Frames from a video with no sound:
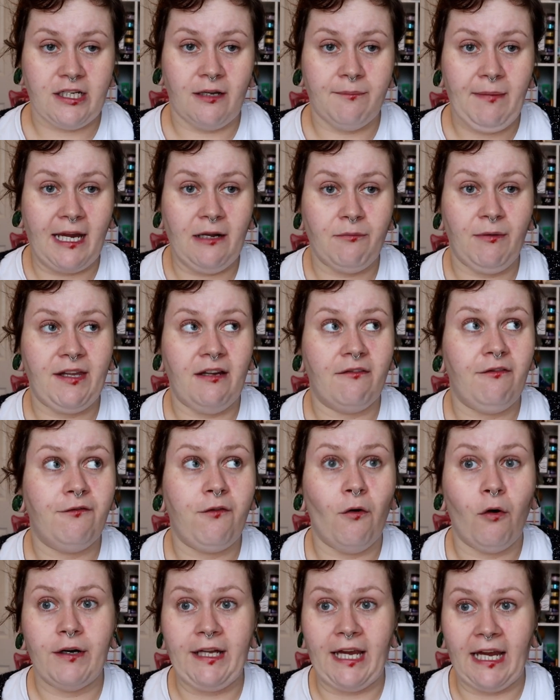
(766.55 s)
They're made within
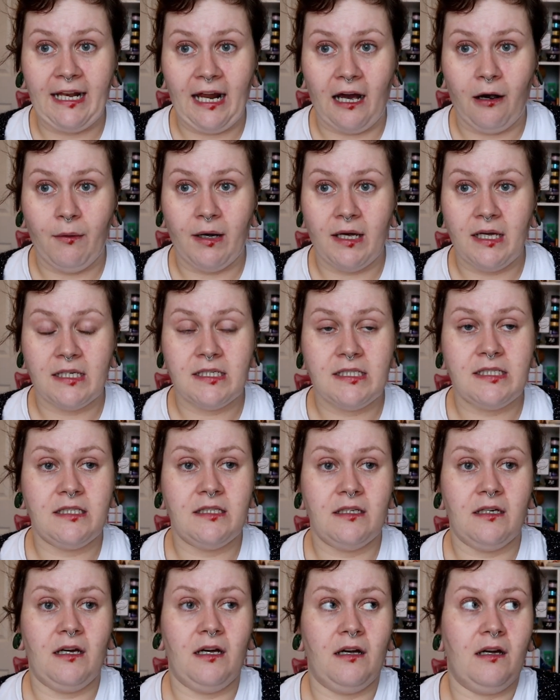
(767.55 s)
48
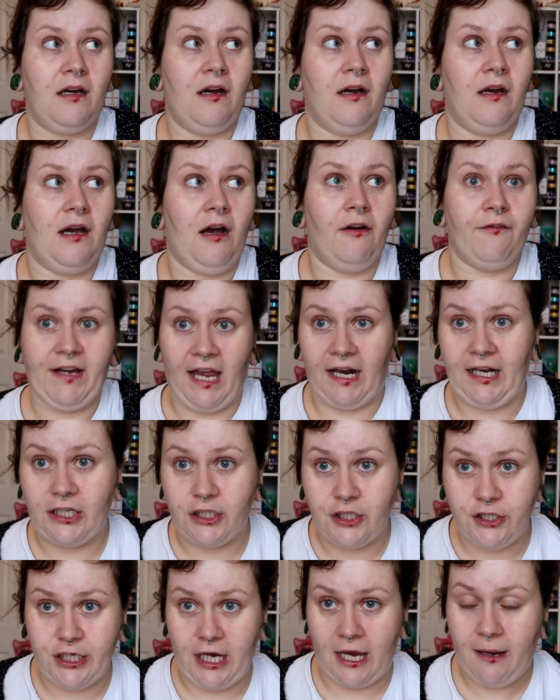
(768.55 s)
hours of getting
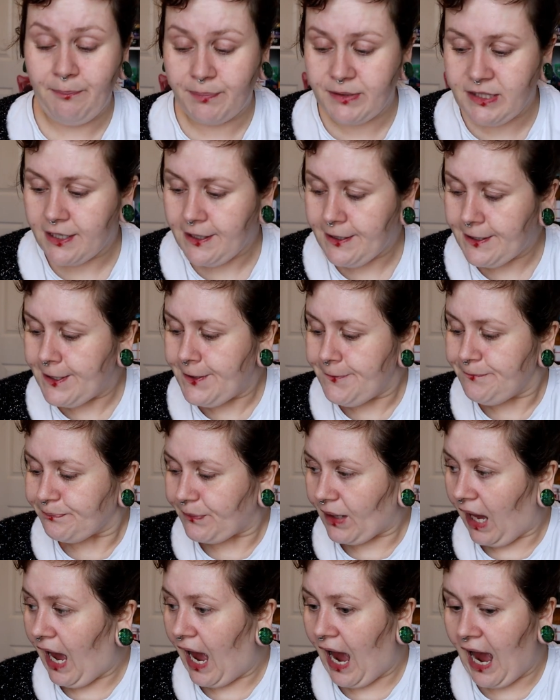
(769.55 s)
shipped.
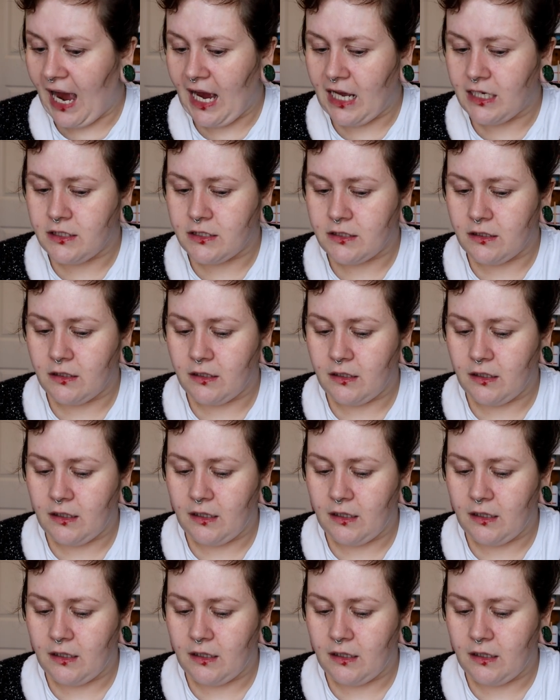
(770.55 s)
And